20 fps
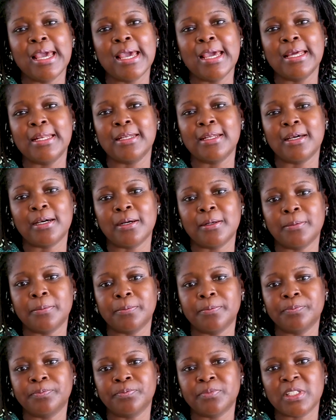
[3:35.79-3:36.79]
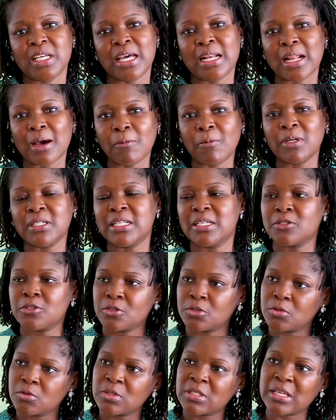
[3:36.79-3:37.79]
And um, And I wanted
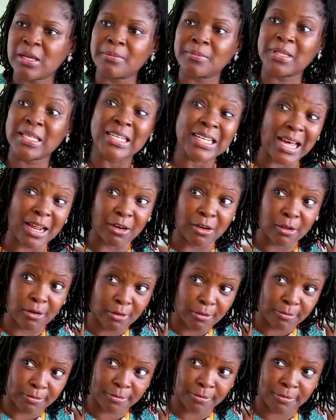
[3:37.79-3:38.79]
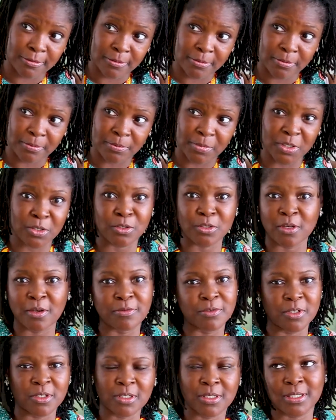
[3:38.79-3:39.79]
to do something I love, because
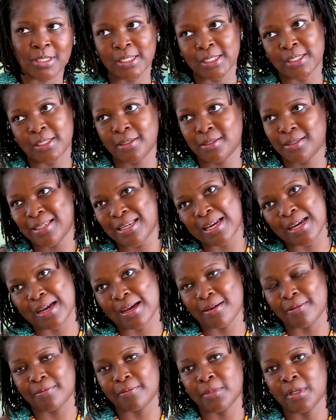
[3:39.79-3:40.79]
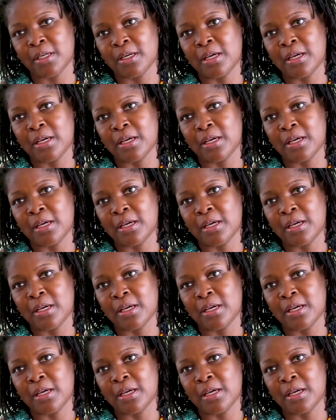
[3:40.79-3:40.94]
obviously, yeah,